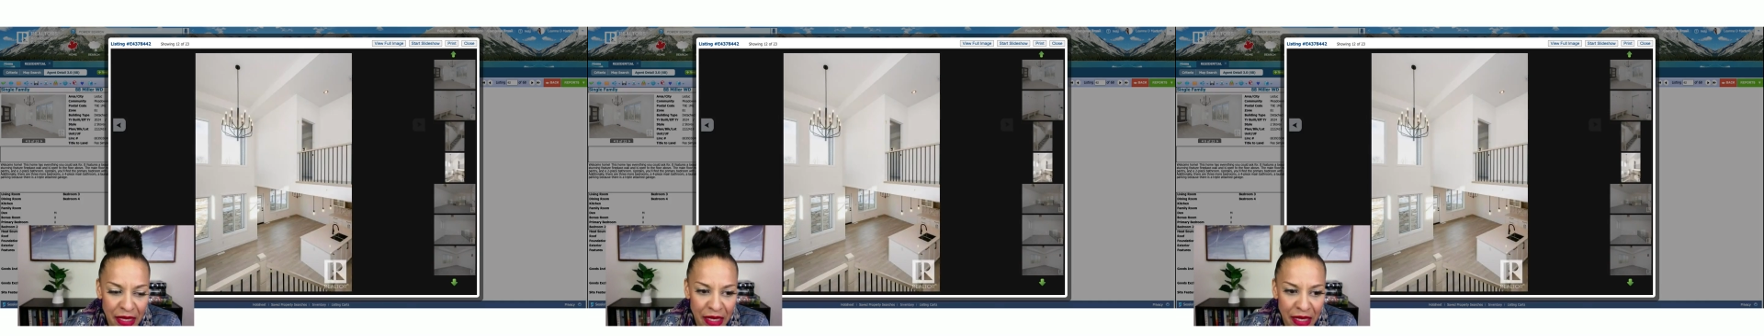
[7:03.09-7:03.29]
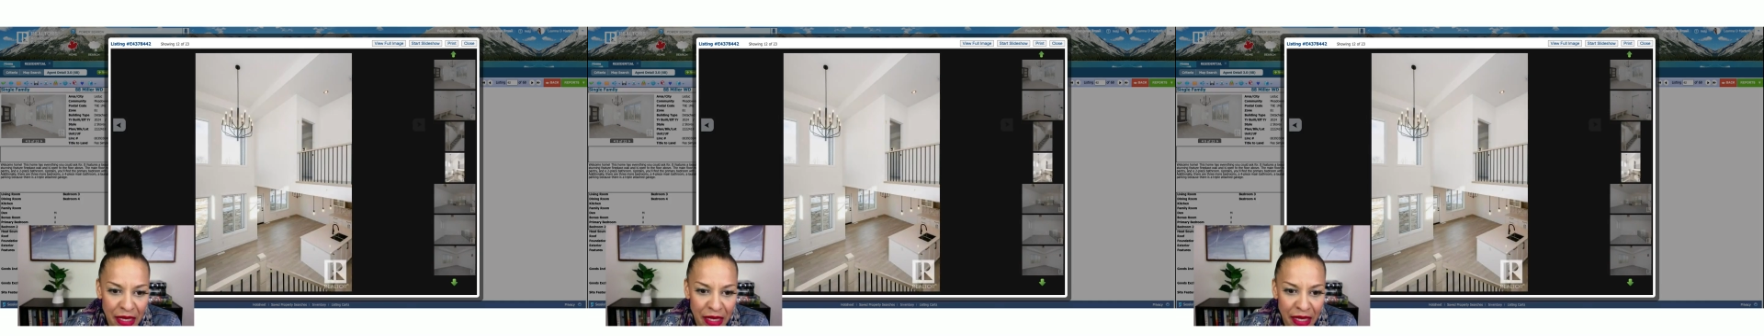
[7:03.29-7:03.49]

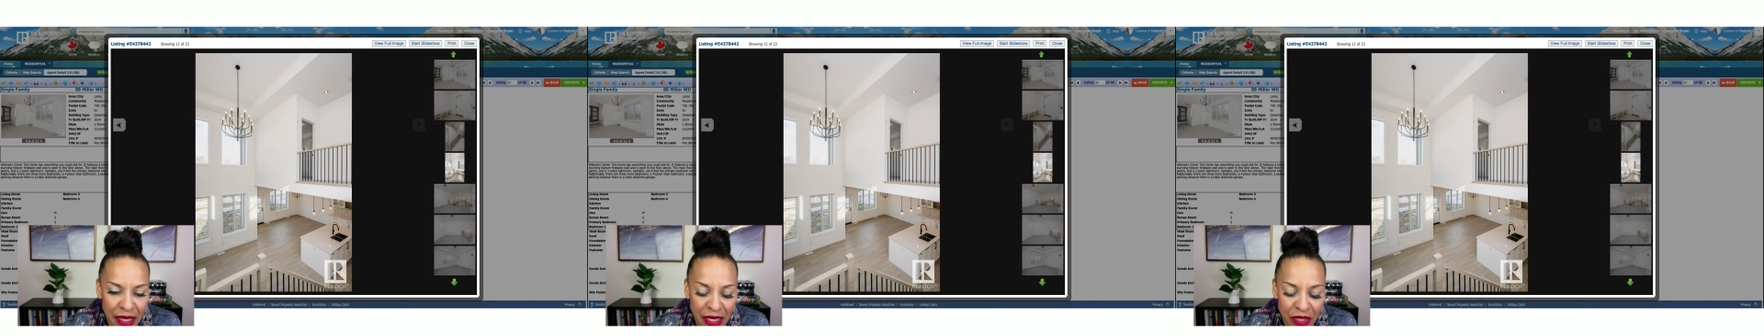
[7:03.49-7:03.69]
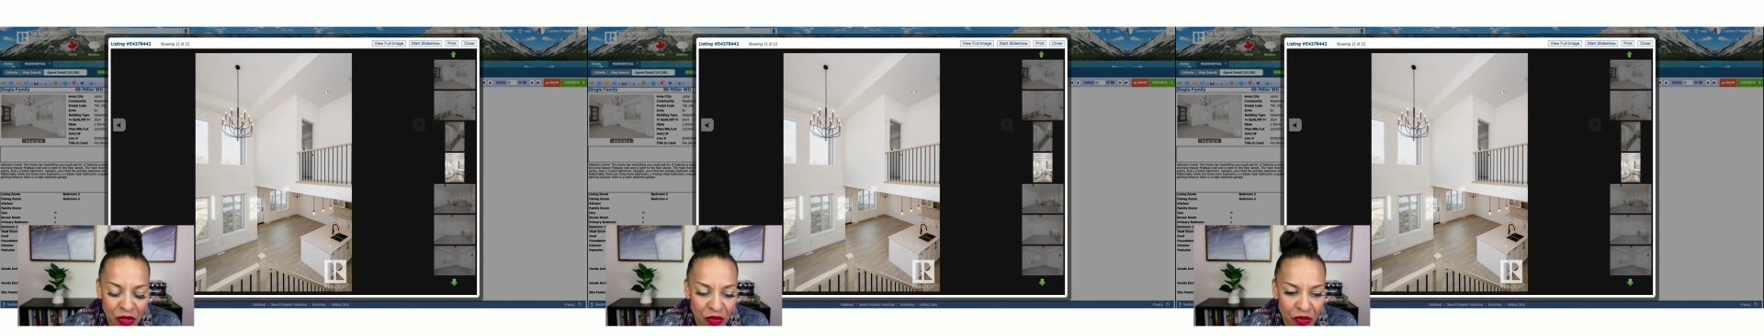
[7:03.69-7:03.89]

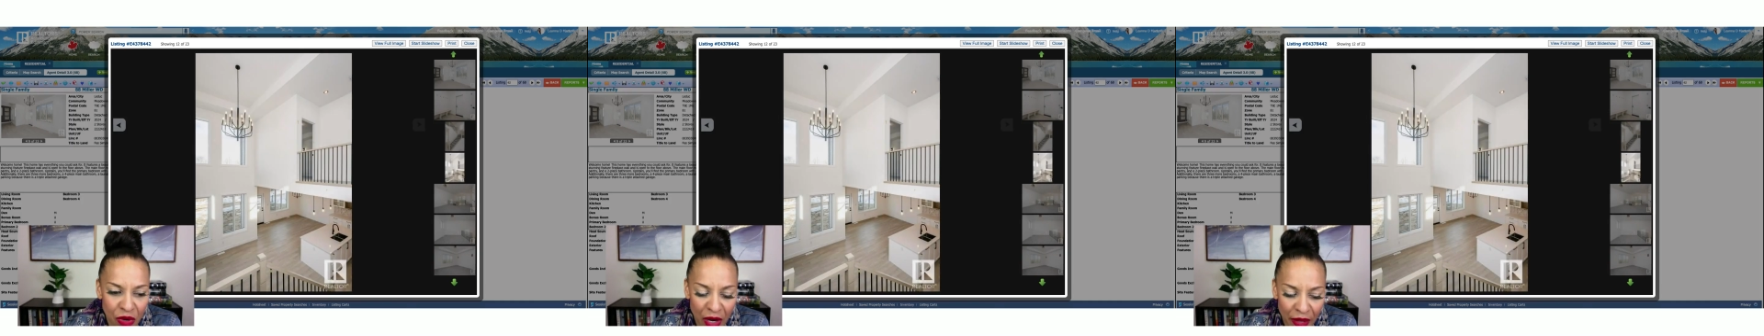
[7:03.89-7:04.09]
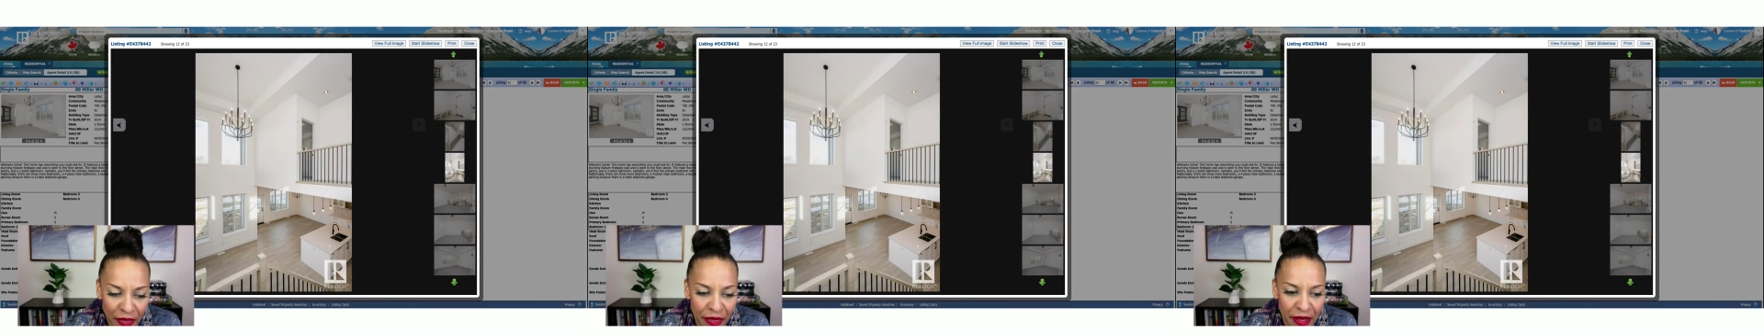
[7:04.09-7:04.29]
and I do
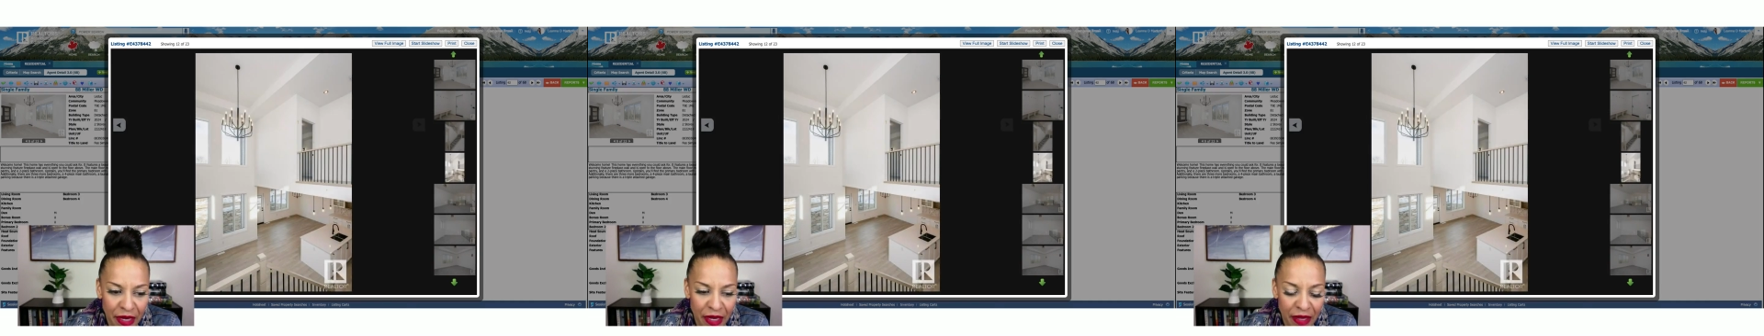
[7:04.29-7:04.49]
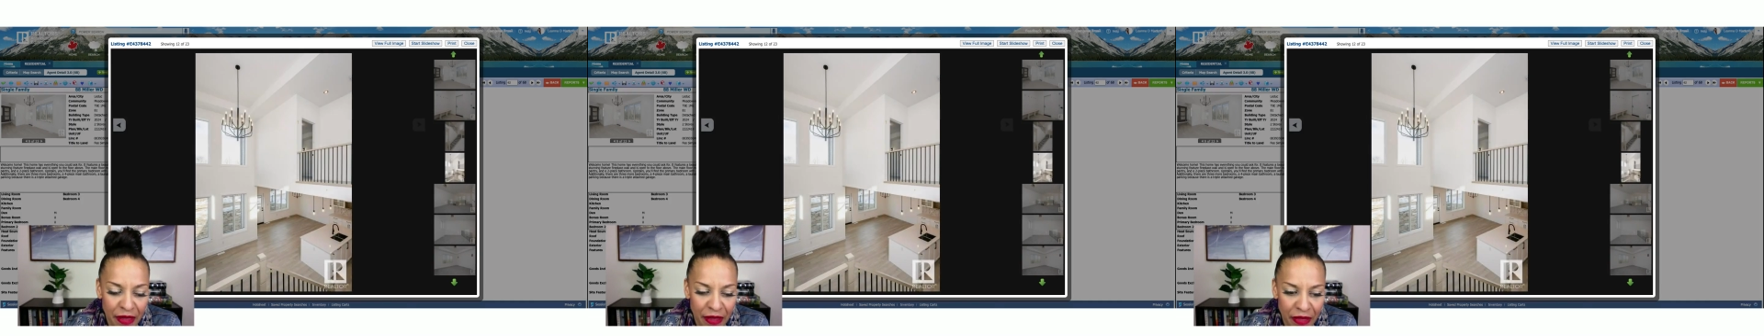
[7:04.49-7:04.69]
not
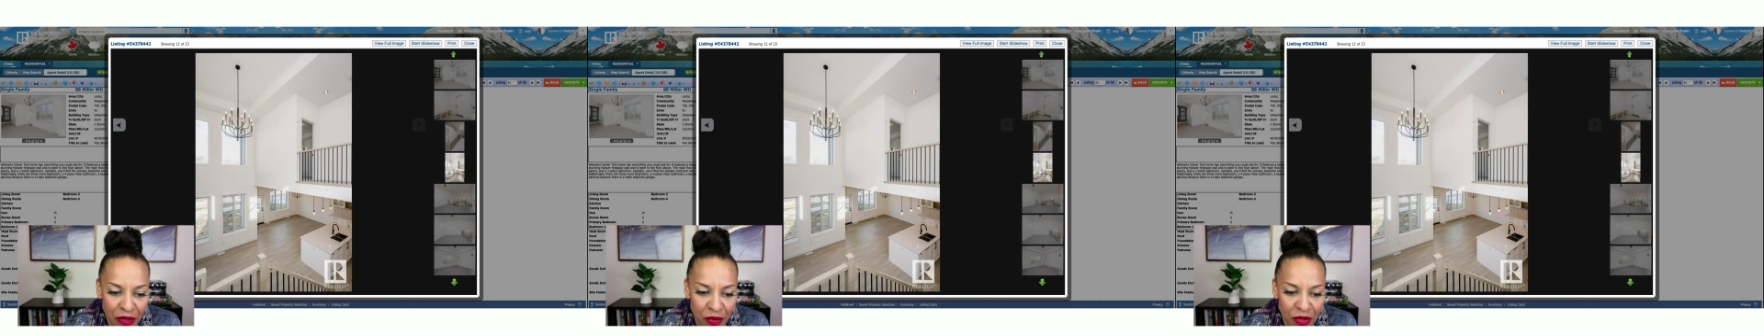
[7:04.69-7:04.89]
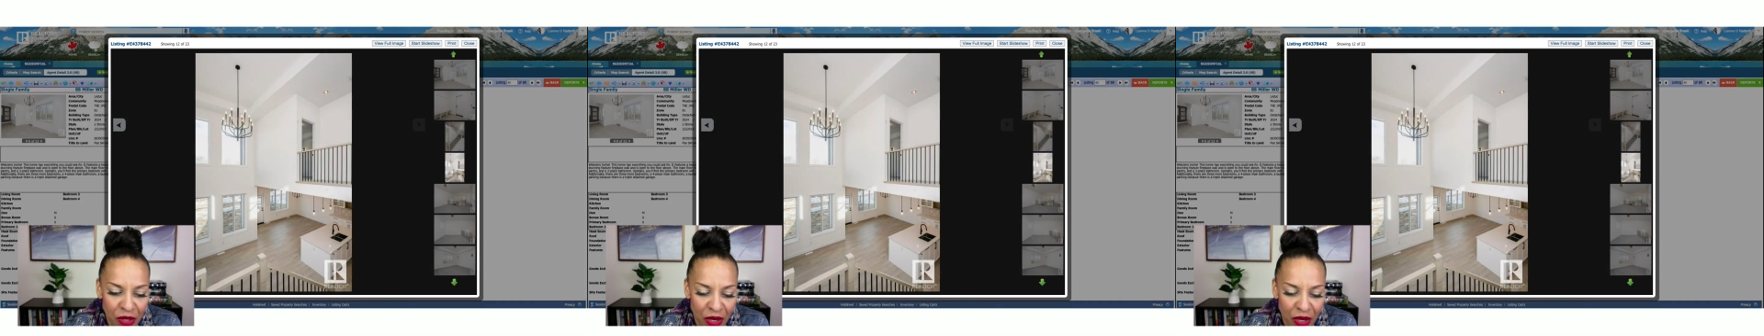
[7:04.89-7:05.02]
think that there was